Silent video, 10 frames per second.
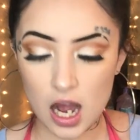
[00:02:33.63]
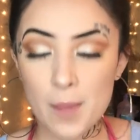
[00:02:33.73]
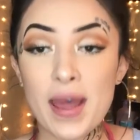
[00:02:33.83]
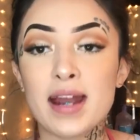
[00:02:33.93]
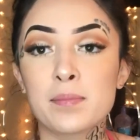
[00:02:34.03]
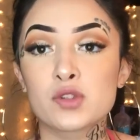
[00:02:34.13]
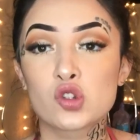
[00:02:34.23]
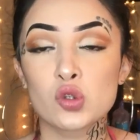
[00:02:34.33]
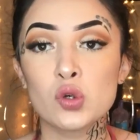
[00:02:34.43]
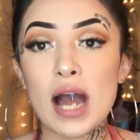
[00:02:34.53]
And
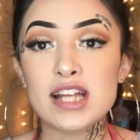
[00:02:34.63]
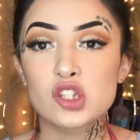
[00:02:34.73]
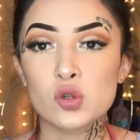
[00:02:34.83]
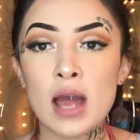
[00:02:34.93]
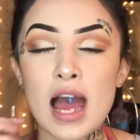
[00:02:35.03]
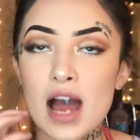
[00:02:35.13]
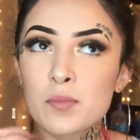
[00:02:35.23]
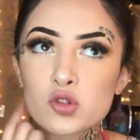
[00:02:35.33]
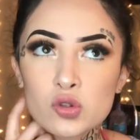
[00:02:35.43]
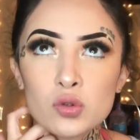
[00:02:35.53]

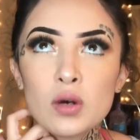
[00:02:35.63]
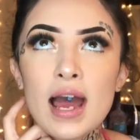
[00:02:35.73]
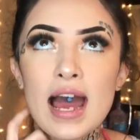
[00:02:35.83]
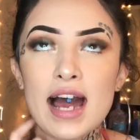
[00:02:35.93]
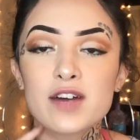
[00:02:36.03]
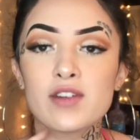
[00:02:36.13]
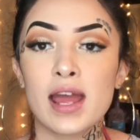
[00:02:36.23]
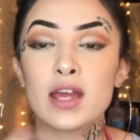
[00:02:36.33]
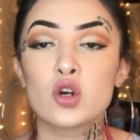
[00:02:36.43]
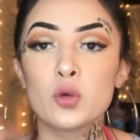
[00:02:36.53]
I do have
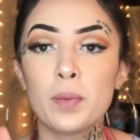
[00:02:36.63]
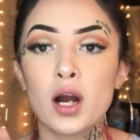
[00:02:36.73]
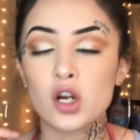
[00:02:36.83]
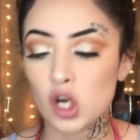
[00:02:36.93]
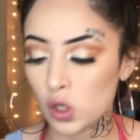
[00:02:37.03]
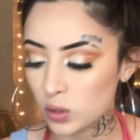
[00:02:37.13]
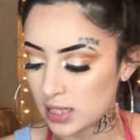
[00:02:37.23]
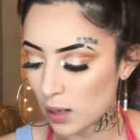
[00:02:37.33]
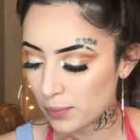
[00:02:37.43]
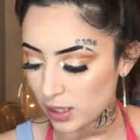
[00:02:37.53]
a coupon
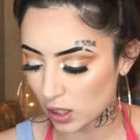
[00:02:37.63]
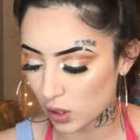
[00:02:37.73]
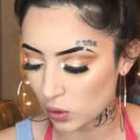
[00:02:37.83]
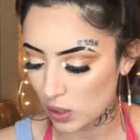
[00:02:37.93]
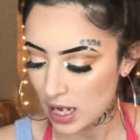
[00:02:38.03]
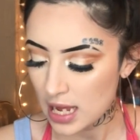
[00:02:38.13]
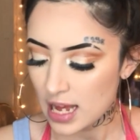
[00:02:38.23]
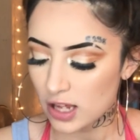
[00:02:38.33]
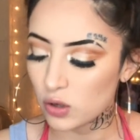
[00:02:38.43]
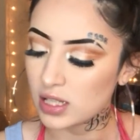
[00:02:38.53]
code down below.
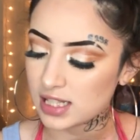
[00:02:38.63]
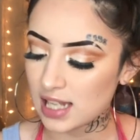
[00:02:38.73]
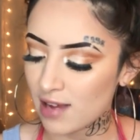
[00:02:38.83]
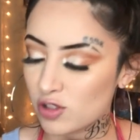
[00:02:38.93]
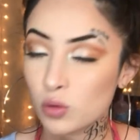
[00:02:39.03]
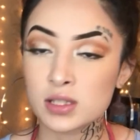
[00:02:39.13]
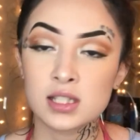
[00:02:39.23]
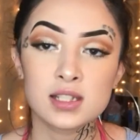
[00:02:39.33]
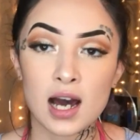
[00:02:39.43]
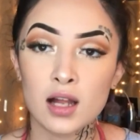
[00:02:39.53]
You can save
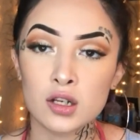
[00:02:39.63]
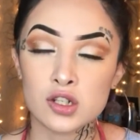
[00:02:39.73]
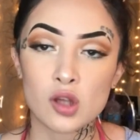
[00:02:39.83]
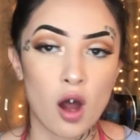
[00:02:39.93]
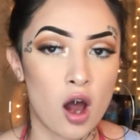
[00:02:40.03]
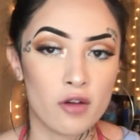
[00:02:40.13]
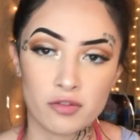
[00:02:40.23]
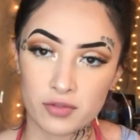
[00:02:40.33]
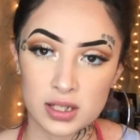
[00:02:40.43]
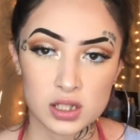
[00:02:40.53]
$20 off
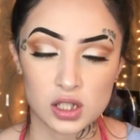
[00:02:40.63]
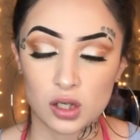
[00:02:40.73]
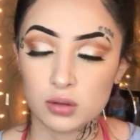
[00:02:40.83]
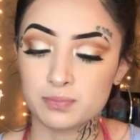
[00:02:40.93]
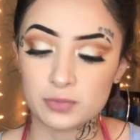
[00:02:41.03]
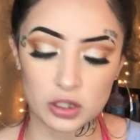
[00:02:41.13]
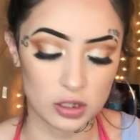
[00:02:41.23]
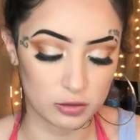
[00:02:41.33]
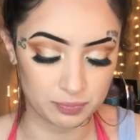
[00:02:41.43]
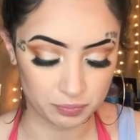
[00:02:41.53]
of it. So, you
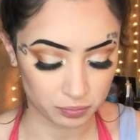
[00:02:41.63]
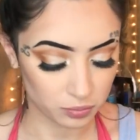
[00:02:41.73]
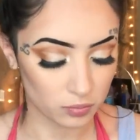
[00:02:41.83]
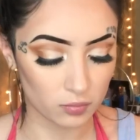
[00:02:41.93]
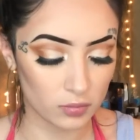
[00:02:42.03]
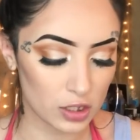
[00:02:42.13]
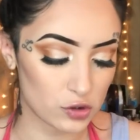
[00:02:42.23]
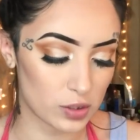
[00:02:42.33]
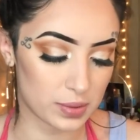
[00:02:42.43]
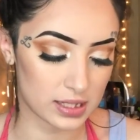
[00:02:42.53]
know,
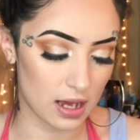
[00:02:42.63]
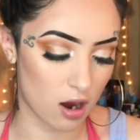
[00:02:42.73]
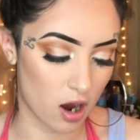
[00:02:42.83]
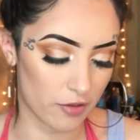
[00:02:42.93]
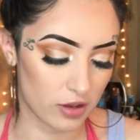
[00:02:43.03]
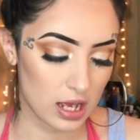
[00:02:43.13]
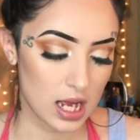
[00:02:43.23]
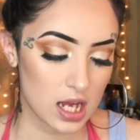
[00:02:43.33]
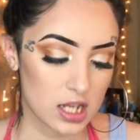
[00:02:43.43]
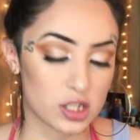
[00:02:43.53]
20% off.
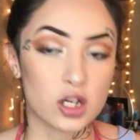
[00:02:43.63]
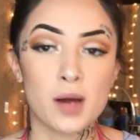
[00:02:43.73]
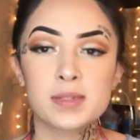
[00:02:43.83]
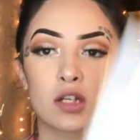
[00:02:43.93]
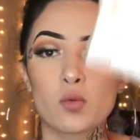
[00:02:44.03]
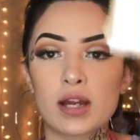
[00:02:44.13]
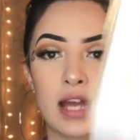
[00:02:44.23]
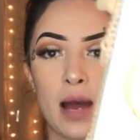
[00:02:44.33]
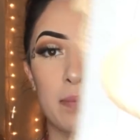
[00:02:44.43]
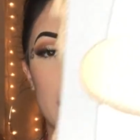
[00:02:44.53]
So it comes in a wig
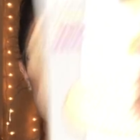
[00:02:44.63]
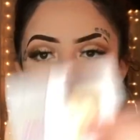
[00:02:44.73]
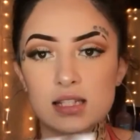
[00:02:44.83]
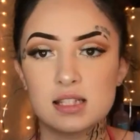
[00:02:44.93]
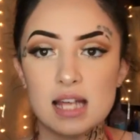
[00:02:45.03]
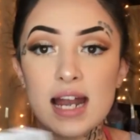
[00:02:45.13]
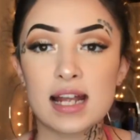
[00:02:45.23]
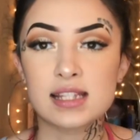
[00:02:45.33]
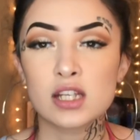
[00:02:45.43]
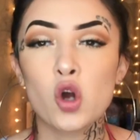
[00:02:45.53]
cap like this, and
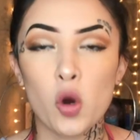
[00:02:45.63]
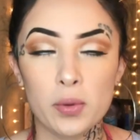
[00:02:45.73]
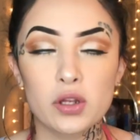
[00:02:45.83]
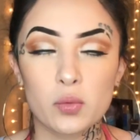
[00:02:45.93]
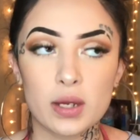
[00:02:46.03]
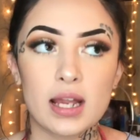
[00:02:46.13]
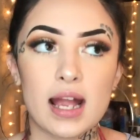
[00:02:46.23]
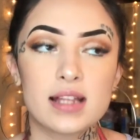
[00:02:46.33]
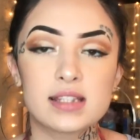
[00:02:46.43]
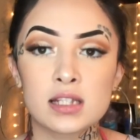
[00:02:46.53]
I did open the wig
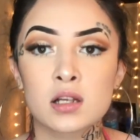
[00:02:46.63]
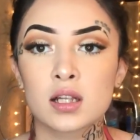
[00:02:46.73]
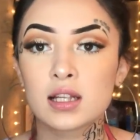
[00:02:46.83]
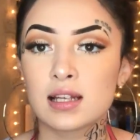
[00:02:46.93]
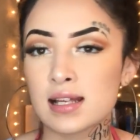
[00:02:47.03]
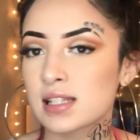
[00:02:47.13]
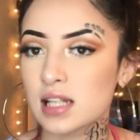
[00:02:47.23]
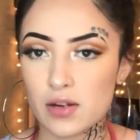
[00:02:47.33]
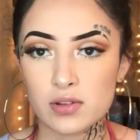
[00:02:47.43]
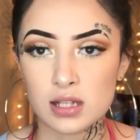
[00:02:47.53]
and did cut the lace
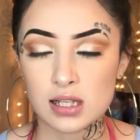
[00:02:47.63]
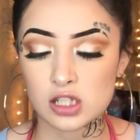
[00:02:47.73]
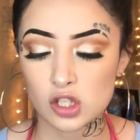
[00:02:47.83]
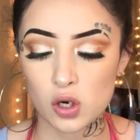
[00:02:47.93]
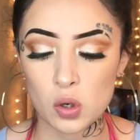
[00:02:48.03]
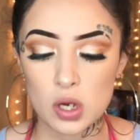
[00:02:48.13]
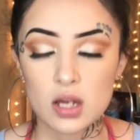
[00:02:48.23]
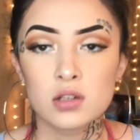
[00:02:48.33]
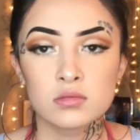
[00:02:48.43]
and everything, so